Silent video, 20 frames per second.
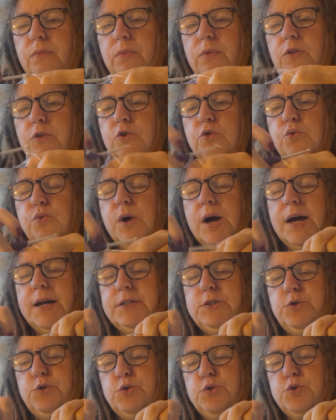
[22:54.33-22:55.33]
the
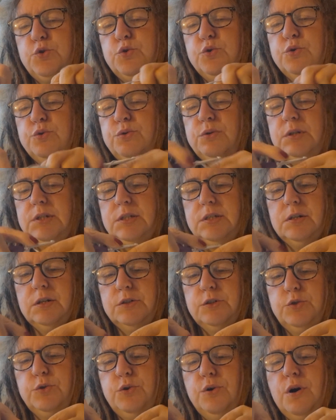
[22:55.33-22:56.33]
ride to school is
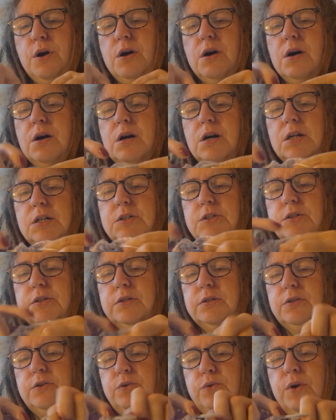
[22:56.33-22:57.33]
not too hard.
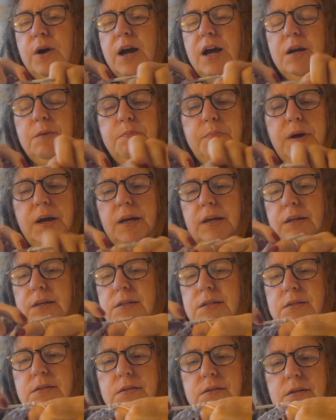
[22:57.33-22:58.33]
The ride back
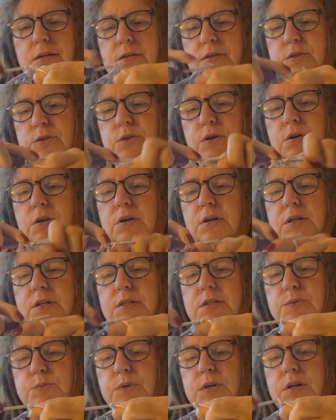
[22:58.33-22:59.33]
is not too hard
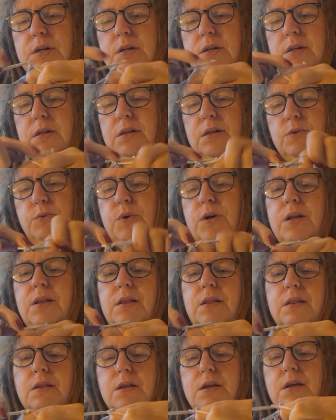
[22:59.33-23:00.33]
as well.
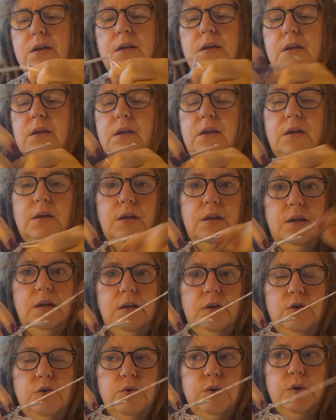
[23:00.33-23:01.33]
Well,
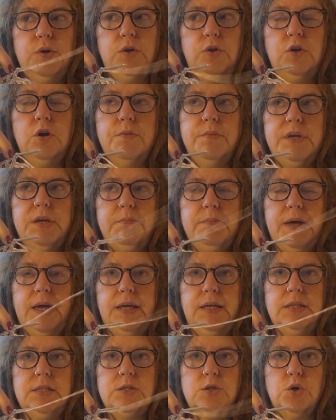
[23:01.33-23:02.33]
coming
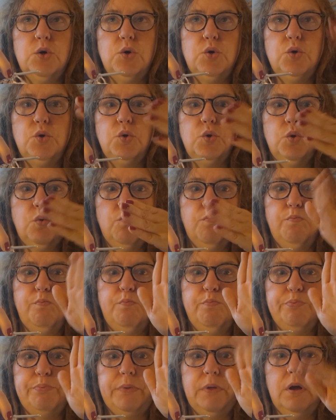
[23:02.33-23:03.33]
back, it's all
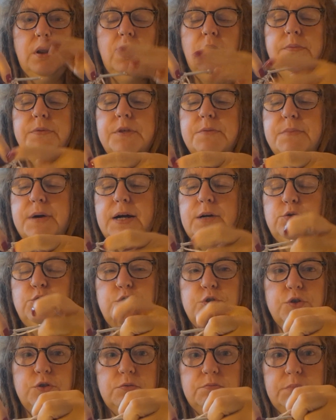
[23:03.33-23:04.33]
up the
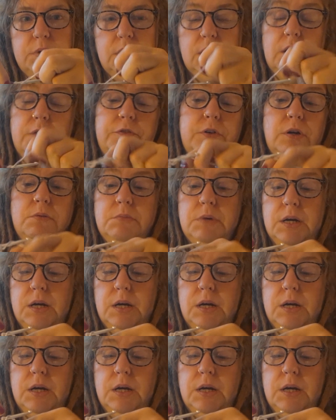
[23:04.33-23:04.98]
mountain, but I've got my